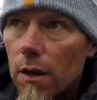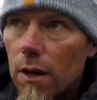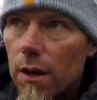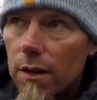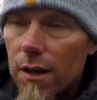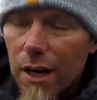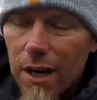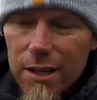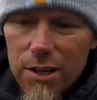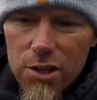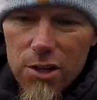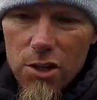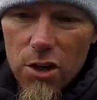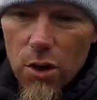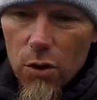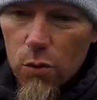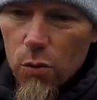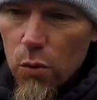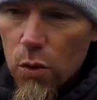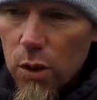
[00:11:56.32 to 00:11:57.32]
and then I just
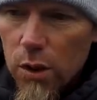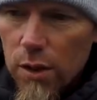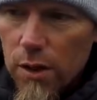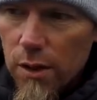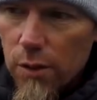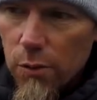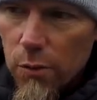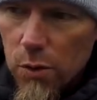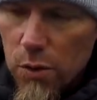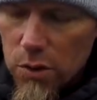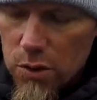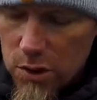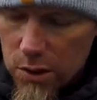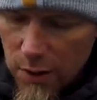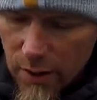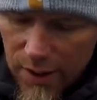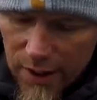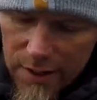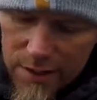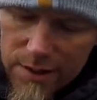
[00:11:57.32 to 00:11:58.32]
start reeling it real slow.
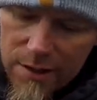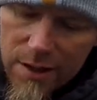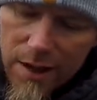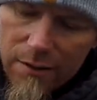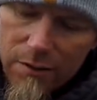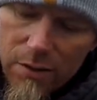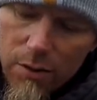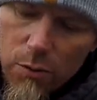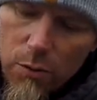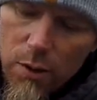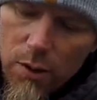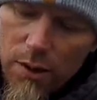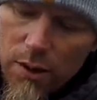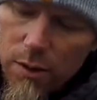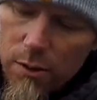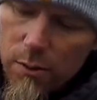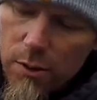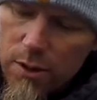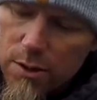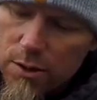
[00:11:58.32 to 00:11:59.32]
I got a 7 to 1
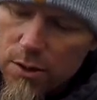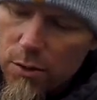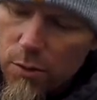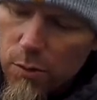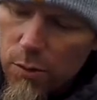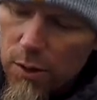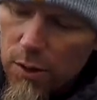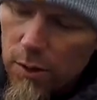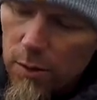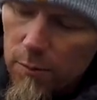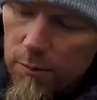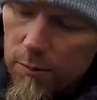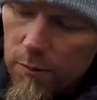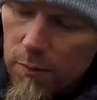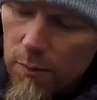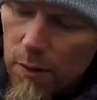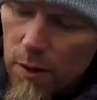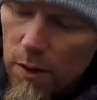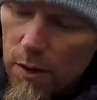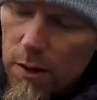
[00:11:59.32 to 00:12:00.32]
gear ratio reel,
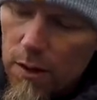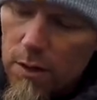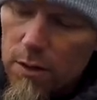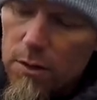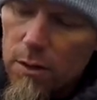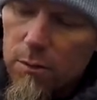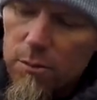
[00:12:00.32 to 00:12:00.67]
so